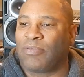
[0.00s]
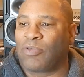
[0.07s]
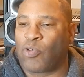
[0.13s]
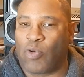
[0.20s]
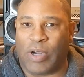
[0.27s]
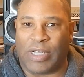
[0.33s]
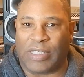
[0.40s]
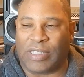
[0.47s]

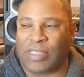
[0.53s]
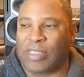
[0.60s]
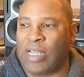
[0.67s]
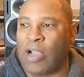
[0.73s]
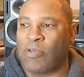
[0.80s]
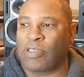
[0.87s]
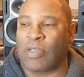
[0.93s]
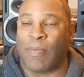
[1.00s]
Chris,
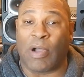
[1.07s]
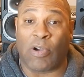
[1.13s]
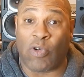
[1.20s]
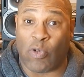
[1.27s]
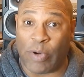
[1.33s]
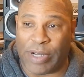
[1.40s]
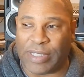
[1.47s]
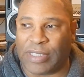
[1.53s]
they always talk about
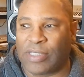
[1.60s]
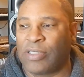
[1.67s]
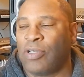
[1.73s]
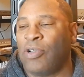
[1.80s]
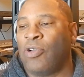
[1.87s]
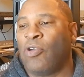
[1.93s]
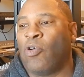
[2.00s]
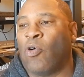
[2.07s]
Chris,
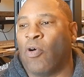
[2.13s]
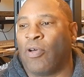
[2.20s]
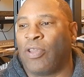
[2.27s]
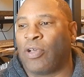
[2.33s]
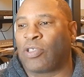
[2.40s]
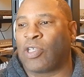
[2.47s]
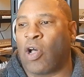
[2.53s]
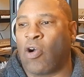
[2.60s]
or
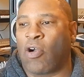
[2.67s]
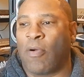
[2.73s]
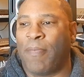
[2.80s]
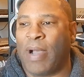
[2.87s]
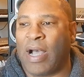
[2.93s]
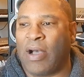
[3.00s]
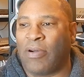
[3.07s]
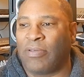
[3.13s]
they'll talk
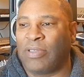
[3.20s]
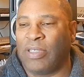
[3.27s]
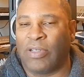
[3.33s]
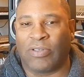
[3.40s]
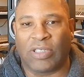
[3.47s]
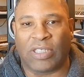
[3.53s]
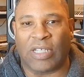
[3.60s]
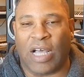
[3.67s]
about
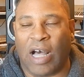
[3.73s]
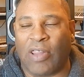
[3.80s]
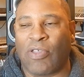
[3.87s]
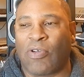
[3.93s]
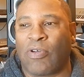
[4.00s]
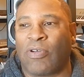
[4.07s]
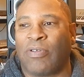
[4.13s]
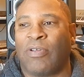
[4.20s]
just
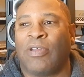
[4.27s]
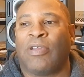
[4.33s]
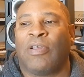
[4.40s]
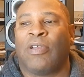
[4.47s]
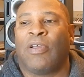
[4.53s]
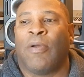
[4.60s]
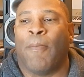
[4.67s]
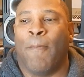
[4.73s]
other
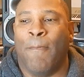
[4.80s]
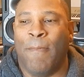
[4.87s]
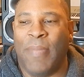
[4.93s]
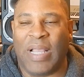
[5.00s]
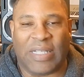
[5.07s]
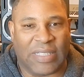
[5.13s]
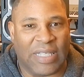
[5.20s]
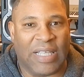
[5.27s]

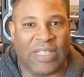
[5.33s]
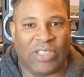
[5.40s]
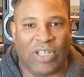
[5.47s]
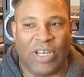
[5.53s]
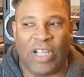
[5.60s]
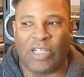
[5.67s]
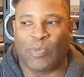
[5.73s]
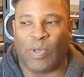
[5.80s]
mixing
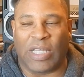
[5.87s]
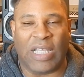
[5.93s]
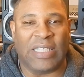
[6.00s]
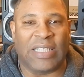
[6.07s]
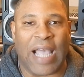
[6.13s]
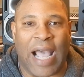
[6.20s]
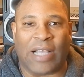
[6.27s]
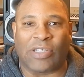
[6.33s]
engineers, but
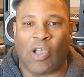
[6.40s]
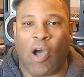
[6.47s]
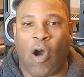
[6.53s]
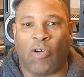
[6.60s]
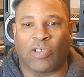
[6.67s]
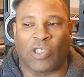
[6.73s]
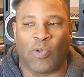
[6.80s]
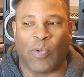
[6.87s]
these guys are
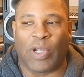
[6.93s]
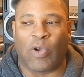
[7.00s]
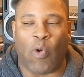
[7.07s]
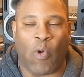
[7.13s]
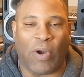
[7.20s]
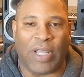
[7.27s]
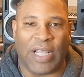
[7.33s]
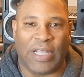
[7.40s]
also
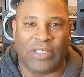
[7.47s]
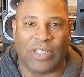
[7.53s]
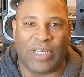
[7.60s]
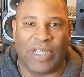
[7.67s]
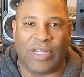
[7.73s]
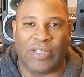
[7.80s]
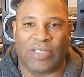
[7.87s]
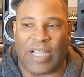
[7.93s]
recording
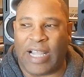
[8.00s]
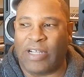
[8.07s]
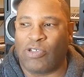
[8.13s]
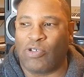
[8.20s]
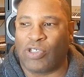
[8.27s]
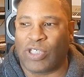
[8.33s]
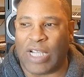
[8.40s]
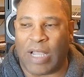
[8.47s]
engineers.
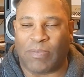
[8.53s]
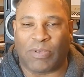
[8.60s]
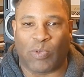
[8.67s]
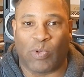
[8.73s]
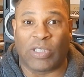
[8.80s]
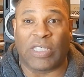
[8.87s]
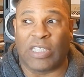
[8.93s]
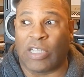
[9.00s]
Andrew
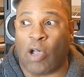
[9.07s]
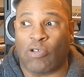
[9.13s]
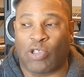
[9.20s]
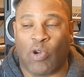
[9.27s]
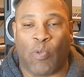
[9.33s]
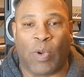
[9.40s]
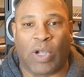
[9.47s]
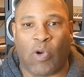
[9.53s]
Sheps is
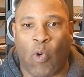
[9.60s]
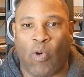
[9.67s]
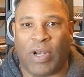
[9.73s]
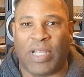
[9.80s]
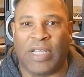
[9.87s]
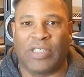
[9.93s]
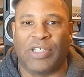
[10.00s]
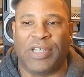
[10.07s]
also a
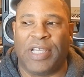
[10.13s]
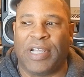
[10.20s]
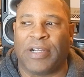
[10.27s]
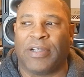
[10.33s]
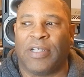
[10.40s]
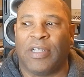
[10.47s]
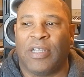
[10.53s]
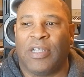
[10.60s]
recording
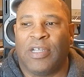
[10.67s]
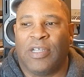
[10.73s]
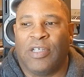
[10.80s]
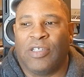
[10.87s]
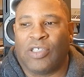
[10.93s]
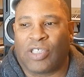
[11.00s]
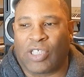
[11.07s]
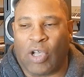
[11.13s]
engineer.
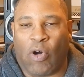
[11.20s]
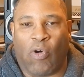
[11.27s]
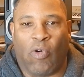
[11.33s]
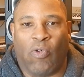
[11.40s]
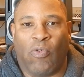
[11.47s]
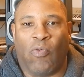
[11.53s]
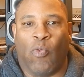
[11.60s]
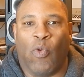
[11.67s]
So
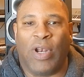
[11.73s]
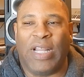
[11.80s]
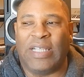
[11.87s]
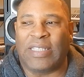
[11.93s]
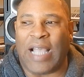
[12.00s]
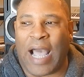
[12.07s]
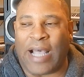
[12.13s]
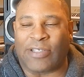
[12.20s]
when
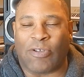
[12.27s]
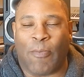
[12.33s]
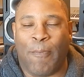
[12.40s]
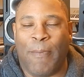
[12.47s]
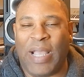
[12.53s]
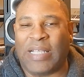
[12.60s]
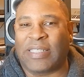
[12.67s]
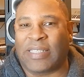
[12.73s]
these guys are
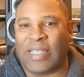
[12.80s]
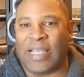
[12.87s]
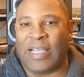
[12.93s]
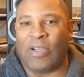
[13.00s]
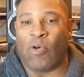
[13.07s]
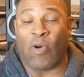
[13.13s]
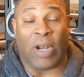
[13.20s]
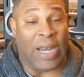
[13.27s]

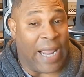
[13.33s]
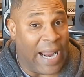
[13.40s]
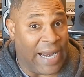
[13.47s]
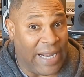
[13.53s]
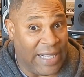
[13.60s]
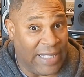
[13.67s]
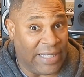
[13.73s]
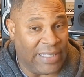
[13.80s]
mixing, or
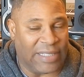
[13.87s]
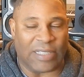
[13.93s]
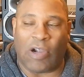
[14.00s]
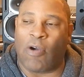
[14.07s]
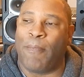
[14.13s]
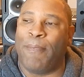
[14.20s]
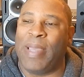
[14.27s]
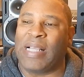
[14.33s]
ladies
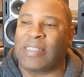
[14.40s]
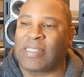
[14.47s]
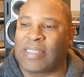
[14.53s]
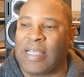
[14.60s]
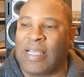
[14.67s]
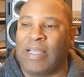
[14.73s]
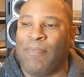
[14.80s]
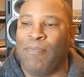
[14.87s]
are
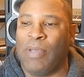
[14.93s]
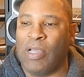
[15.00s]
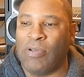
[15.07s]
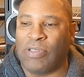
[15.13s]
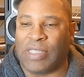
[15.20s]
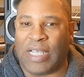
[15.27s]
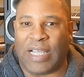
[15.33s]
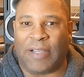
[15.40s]
mixing
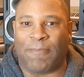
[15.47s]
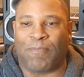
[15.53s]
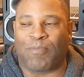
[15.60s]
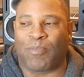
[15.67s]
music,